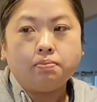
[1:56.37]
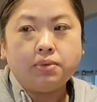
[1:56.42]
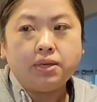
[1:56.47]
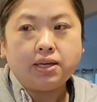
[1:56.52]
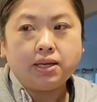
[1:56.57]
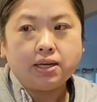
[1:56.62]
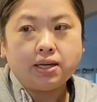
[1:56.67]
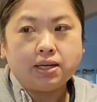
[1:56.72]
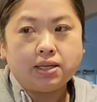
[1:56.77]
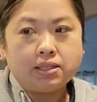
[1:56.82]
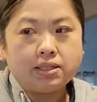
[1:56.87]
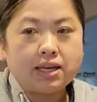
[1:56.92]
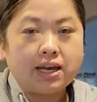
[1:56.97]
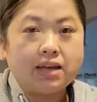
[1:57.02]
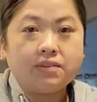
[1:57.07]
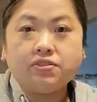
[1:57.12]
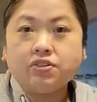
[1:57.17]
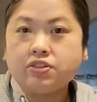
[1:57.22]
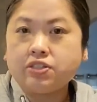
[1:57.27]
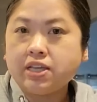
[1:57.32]
because
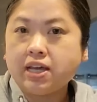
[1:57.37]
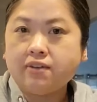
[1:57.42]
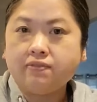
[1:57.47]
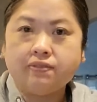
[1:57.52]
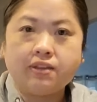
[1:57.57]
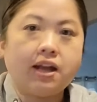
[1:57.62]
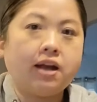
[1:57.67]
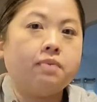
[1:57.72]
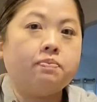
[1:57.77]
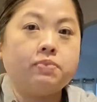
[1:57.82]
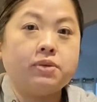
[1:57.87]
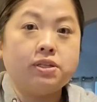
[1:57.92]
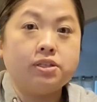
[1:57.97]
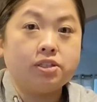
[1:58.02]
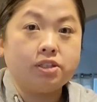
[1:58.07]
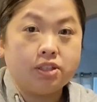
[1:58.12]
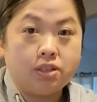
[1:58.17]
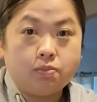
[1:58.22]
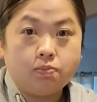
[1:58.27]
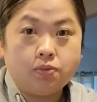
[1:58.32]
I just have not been
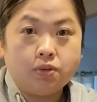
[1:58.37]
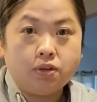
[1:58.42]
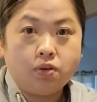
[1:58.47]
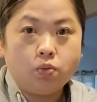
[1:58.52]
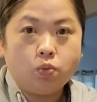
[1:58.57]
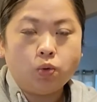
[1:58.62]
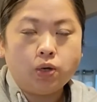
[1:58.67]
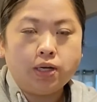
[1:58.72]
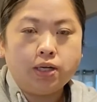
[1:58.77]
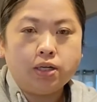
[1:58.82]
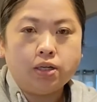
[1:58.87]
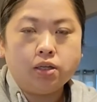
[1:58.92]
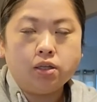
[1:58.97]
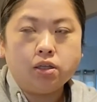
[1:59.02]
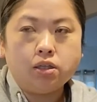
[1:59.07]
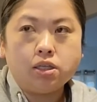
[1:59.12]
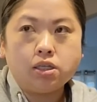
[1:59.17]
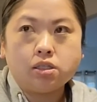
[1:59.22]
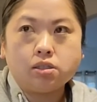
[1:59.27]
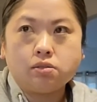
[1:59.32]
sleeping
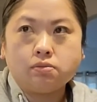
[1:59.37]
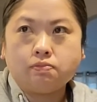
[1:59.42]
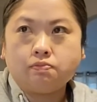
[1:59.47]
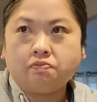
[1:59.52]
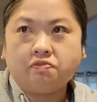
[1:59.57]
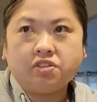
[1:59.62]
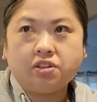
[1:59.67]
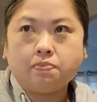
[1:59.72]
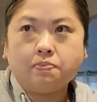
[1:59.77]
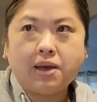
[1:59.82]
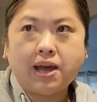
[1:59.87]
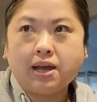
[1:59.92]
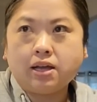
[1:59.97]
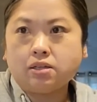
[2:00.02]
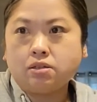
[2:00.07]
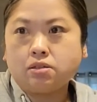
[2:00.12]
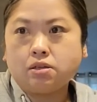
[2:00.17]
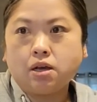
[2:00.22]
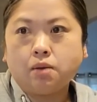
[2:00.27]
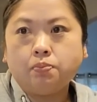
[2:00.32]
well this for the
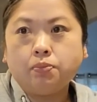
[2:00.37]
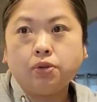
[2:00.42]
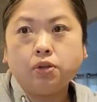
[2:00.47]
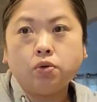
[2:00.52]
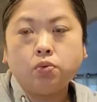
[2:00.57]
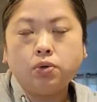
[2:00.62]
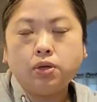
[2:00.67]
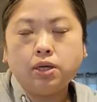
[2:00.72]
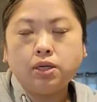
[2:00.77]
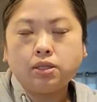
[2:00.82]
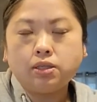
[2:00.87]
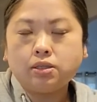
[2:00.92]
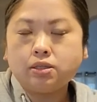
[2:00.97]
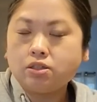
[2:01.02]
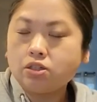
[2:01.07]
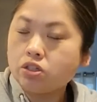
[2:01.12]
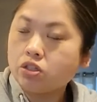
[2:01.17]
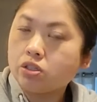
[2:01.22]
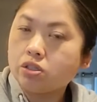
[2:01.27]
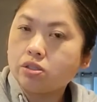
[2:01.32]
past couple of weeks.
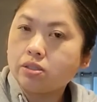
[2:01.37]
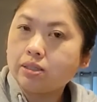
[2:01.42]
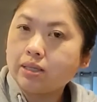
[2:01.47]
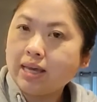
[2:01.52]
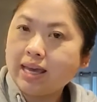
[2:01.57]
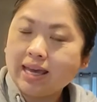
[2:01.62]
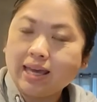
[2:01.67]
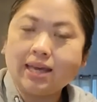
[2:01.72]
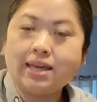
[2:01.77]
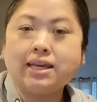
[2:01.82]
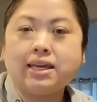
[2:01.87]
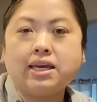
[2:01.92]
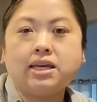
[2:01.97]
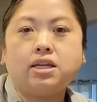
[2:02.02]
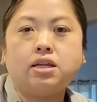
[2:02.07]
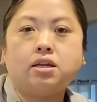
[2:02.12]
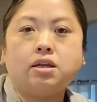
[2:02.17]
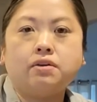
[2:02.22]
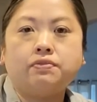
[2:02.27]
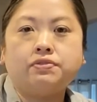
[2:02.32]
Just can't
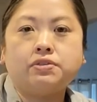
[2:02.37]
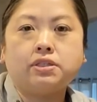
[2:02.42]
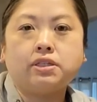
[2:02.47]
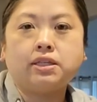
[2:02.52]
get enough